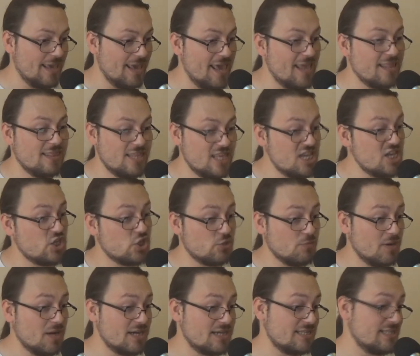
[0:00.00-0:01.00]
and these
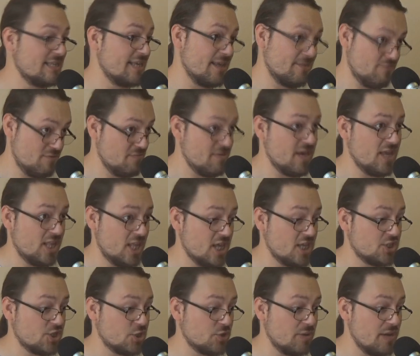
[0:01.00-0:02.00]
schmucks can be made
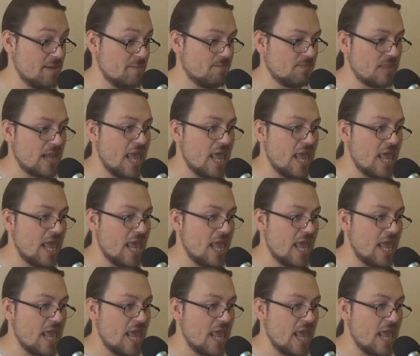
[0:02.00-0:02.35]
history.